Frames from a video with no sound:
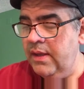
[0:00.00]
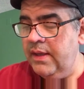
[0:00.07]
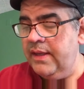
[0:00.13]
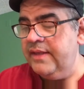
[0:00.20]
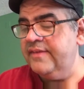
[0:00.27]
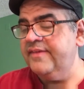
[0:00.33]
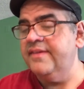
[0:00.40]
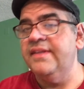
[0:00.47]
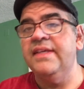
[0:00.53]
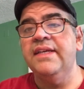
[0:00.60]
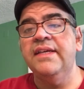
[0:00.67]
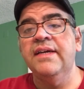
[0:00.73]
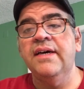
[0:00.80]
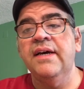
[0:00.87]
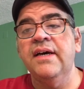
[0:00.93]
It's
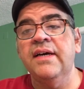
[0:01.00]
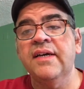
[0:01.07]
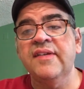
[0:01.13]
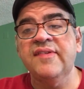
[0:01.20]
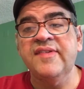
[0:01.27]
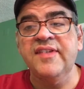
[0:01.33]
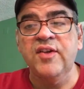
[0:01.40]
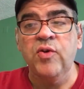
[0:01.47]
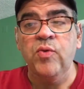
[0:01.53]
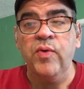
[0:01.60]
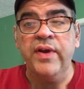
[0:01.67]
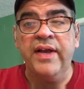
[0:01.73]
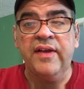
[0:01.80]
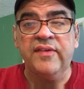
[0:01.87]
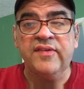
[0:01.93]
the Casino
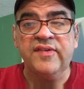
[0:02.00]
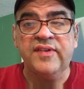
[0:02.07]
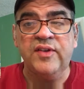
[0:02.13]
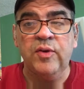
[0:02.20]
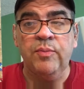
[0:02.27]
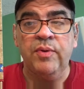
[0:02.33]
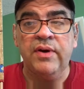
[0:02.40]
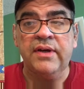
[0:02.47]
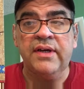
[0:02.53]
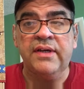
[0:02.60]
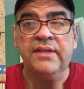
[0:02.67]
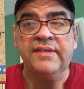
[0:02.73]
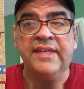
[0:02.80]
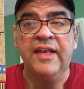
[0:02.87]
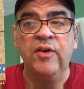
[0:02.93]
Royale
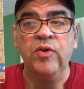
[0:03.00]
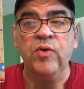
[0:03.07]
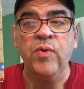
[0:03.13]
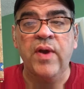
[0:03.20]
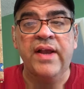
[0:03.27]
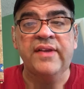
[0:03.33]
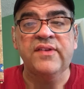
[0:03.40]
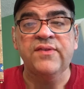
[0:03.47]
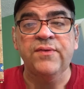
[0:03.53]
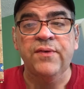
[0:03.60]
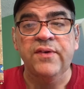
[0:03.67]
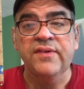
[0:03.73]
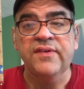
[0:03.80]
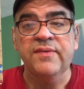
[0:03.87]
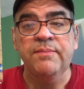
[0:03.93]
steelbook. Daniel Craig's
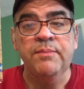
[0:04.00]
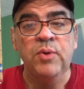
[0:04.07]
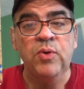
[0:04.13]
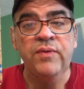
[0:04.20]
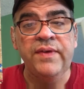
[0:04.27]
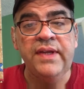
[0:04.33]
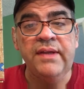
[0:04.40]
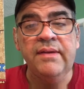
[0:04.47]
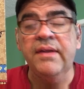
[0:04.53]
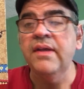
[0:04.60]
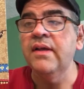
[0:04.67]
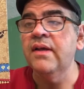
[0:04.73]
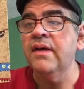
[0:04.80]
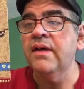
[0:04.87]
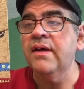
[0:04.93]
first movie,
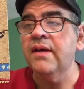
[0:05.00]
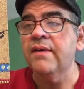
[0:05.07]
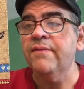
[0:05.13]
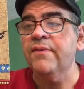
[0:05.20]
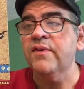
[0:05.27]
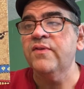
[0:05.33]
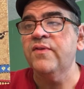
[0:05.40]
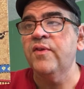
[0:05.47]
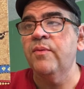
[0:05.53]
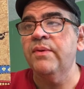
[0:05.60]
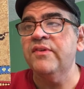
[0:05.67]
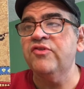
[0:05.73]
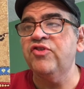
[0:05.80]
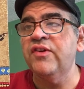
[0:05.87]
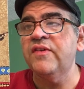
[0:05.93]
first film
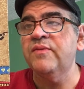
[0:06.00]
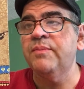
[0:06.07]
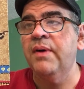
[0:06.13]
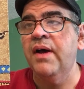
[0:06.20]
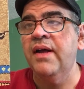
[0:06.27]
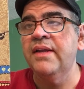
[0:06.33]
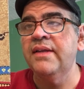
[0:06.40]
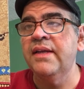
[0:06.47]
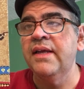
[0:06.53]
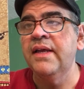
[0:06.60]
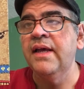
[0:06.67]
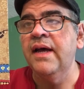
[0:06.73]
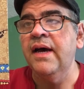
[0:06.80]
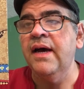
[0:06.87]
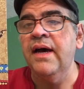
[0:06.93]
as James Bond.
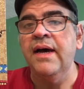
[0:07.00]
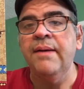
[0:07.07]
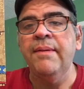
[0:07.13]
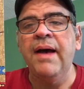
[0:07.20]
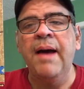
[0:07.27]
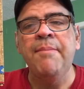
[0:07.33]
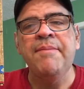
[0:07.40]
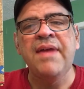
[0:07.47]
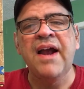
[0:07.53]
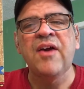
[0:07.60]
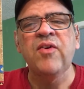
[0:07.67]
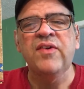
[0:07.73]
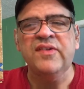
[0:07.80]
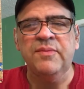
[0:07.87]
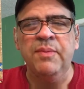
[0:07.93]
I'm not
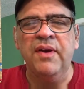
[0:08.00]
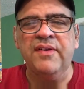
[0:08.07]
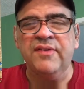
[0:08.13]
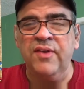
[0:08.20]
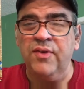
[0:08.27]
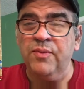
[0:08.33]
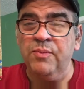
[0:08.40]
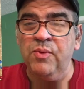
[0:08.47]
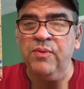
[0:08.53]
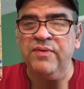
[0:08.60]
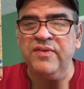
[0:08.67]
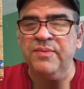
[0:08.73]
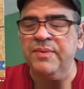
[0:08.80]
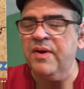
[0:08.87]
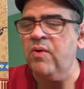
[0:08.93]
crazy about his other
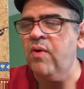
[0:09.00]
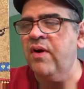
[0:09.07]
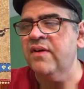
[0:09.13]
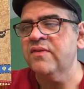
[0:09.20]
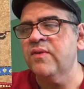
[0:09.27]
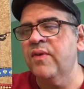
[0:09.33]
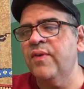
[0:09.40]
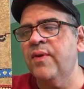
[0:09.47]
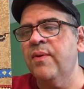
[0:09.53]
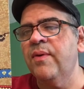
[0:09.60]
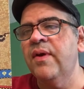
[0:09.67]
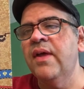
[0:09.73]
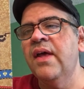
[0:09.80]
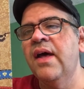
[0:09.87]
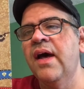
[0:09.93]
movies, to be quite honest with you.
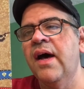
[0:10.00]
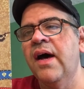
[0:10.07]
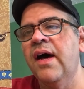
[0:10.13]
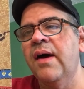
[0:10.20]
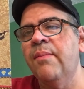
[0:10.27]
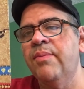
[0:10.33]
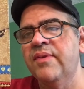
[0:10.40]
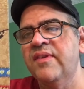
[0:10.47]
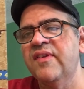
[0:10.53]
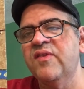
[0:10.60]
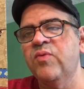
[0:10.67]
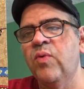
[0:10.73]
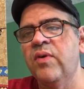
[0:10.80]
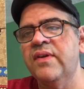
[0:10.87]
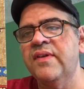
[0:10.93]
But
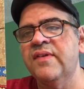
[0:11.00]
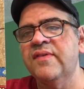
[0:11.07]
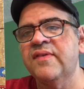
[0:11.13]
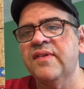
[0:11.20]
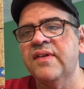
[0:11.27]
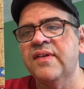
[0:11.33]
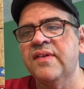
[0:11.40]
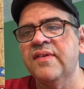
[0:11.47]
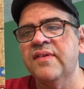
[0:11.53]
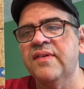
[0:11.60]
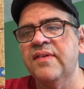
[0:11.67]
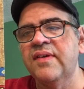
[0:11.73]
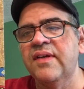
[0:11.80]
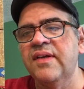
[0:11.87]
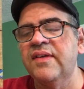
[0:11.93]
this one is
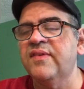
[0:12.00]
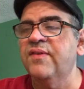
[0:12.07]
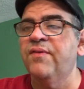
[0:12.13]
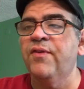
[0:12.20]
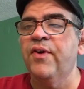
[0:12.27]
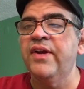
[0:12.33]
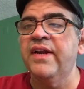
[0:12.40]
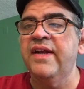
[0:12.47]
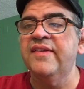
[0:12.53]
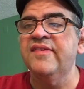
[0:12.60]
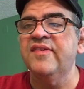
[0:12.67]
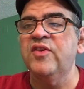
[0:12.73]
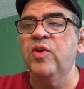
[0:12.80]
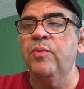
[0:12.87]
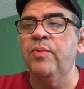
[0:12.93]
it's a very nice
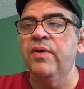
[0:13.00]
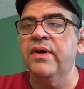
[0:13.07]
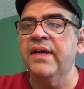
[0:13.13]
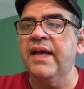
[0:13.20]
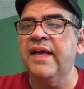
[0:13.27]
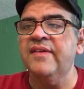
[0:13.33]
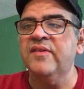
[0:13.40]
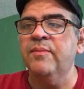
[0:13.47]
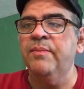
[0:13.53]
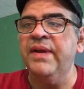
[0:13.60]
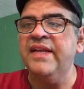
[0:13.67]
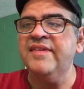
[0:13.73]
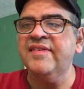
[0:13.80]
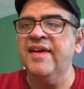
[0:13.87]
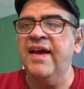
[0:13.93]
steelbook. It has the
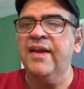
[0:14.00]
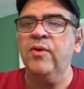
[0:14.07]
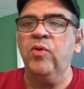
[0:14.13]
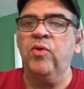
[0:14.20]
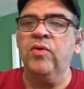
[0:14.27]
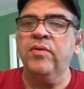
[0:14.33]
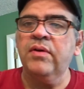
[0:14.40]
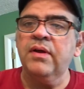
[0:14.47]
main title